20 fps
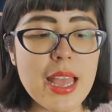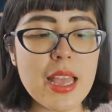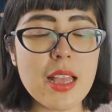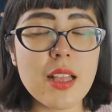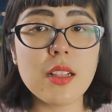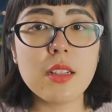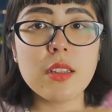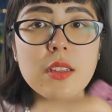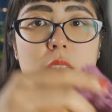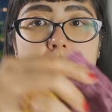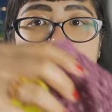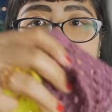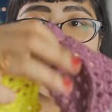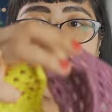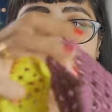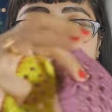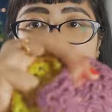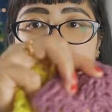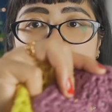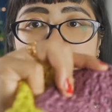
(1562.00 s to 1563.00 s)
well,
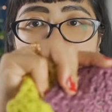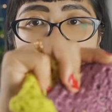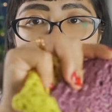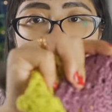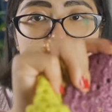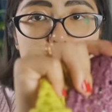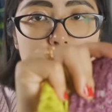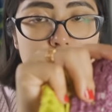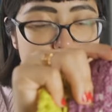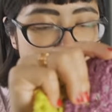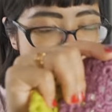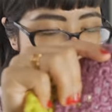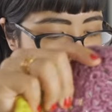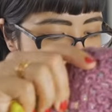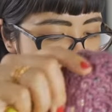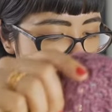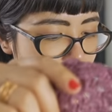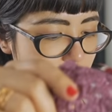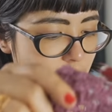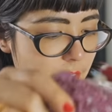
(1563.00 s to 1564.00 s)
just to try and
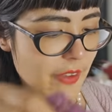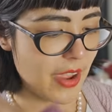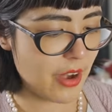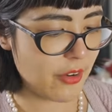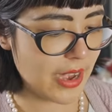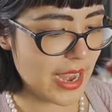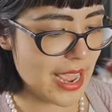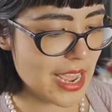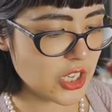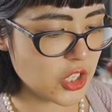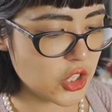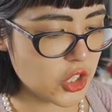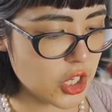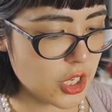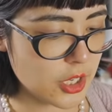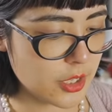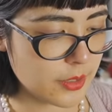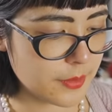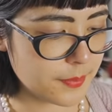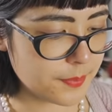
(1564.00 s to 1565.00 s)
add a bit of
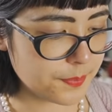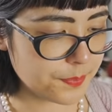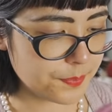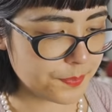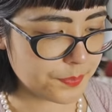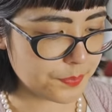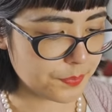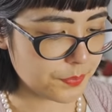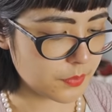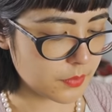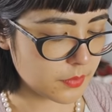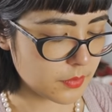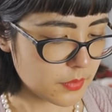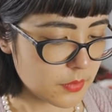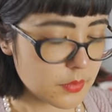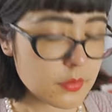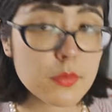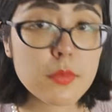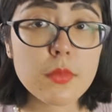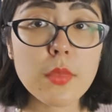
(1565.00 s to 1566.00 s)
variation
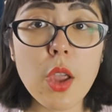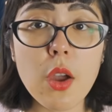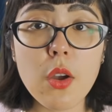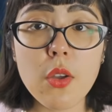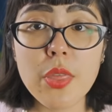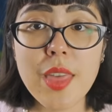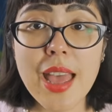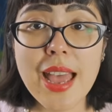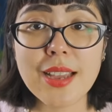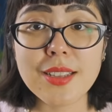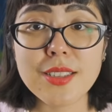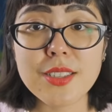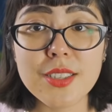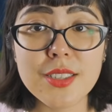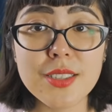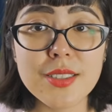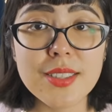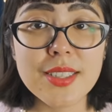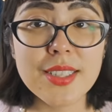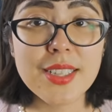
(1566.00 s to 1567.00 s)
on
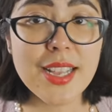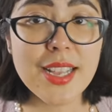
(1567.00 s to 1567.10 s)
that.